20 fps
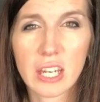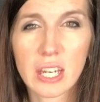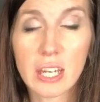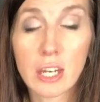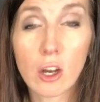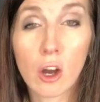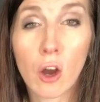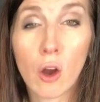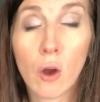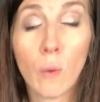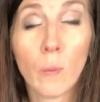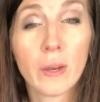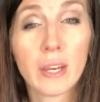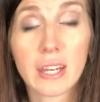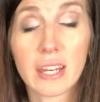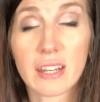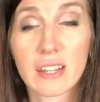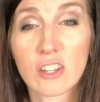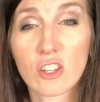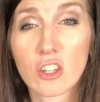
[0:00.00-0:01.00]
E O
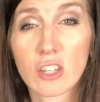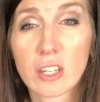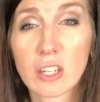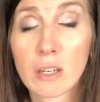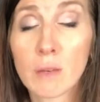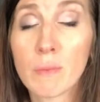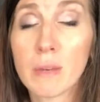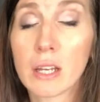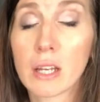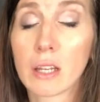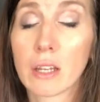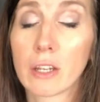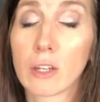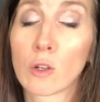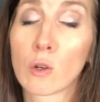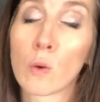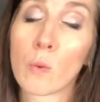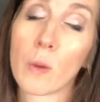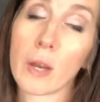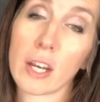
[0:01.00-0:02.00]
E. It's just gonna be a
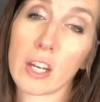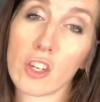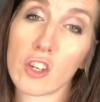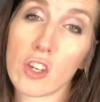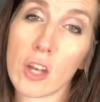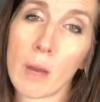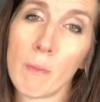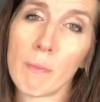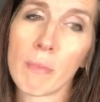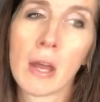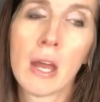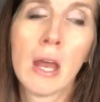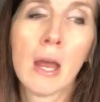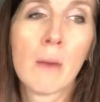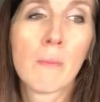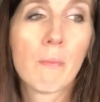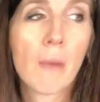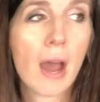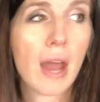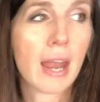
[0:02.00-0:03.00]
little quick jump,
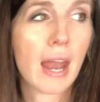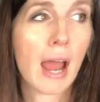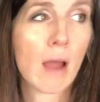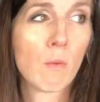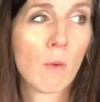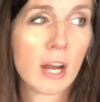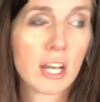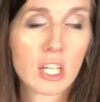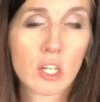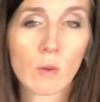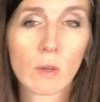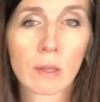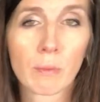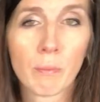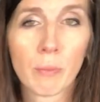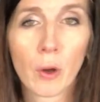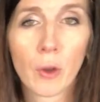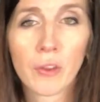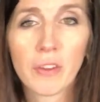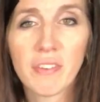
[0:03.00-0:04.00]
but I want you
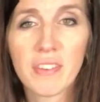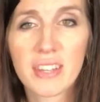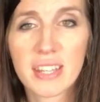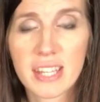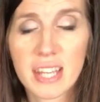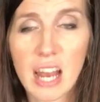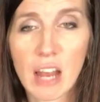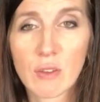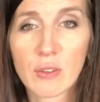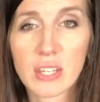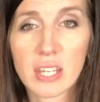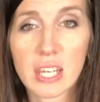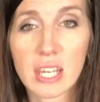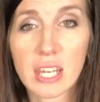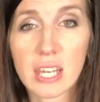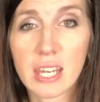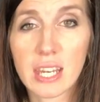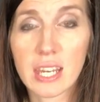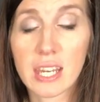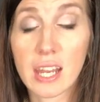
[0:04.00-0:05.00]
with both of the sounds
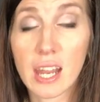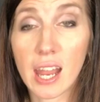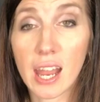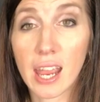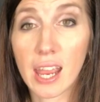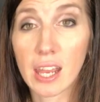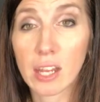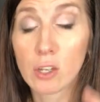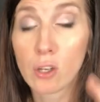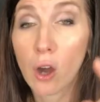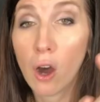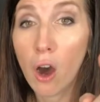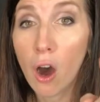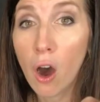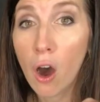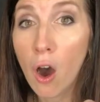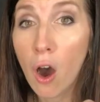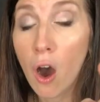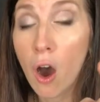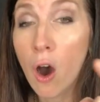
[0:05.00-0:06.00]
E and
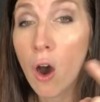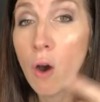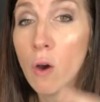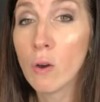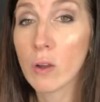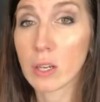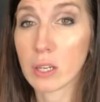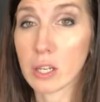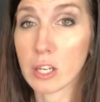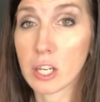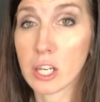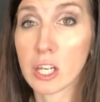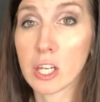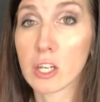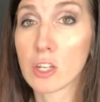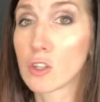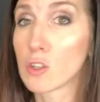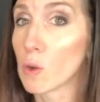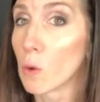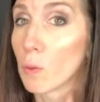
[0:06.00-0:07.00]
Ho
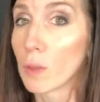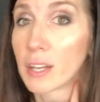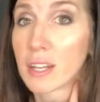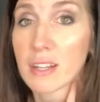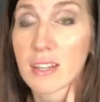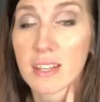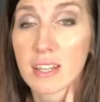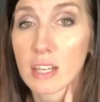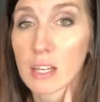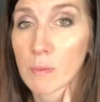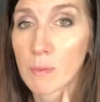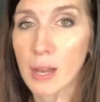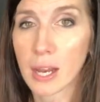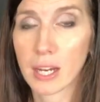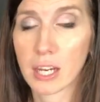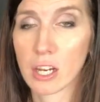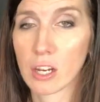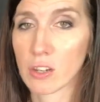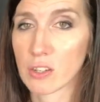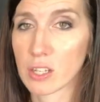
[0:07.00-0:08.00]
E. Don't let it sink
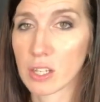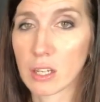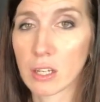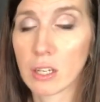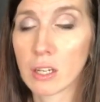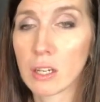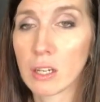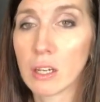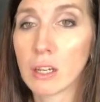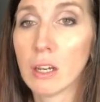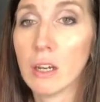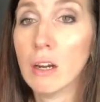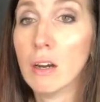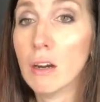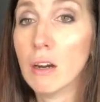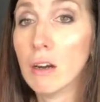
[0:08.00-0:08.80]
back here to E